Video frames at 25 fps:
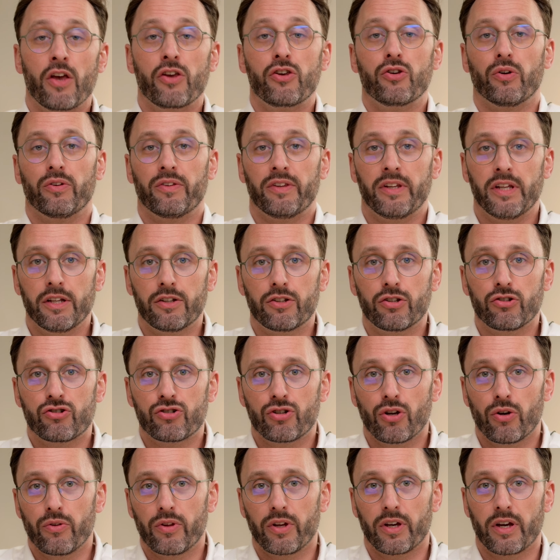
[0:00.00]
You'll need to
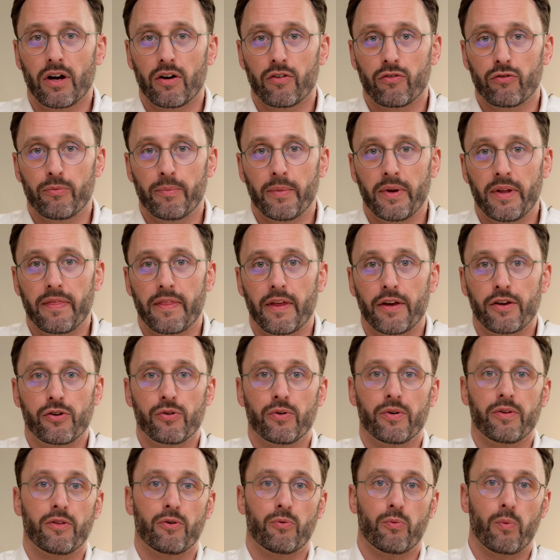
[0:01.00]
show the government that you're
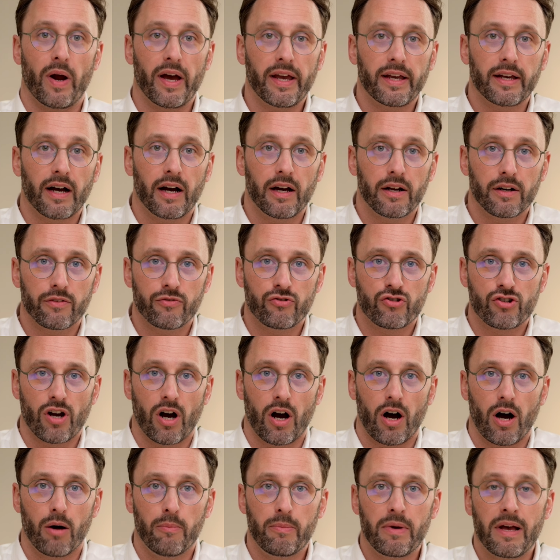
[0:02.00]
in the right kind of
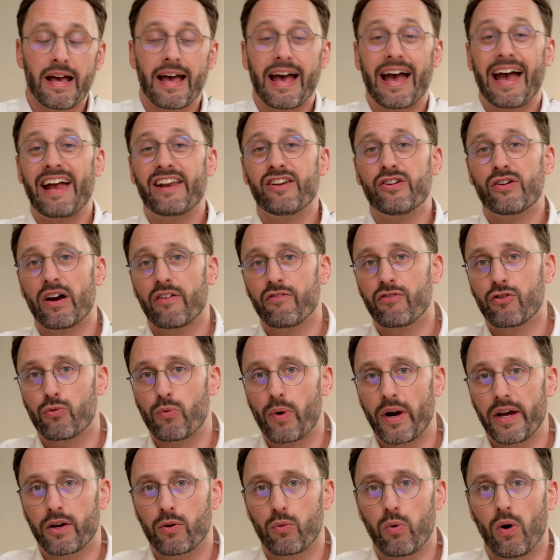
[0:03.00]
job and you have the
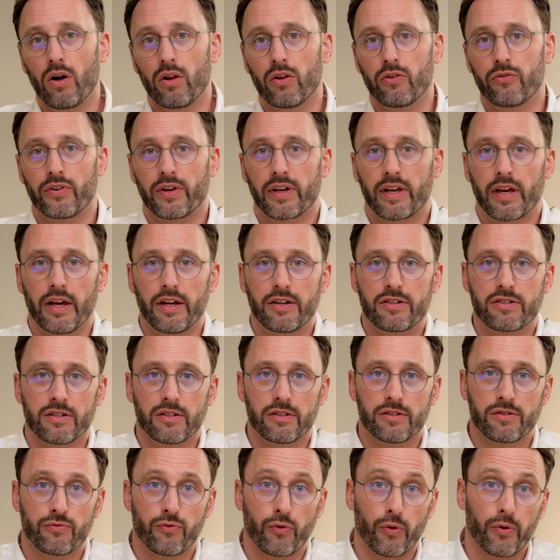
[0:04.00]
right qualifications
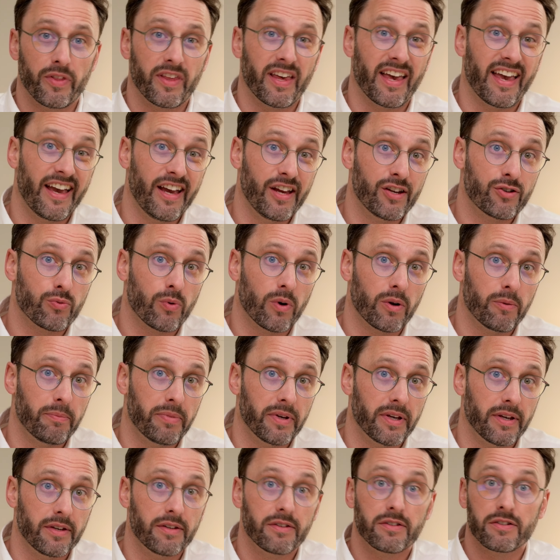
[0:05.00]
for the
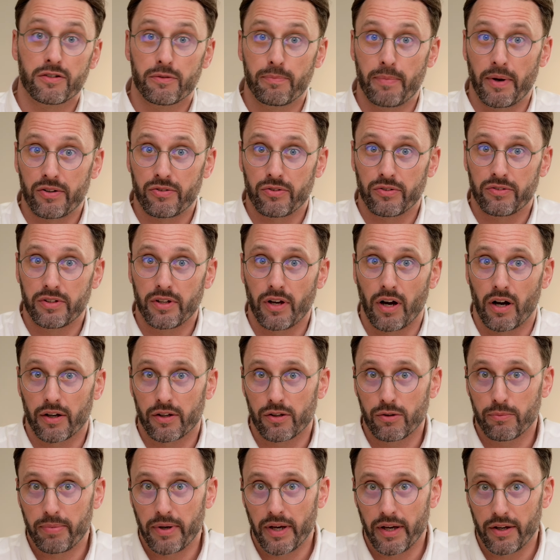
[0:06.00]
H1B specialty
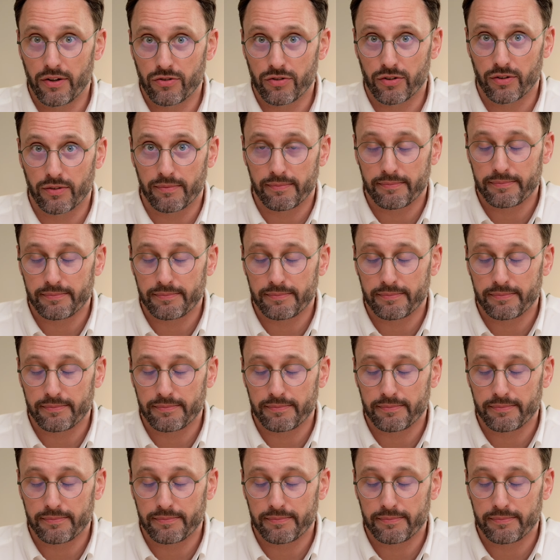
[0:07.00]
occupation.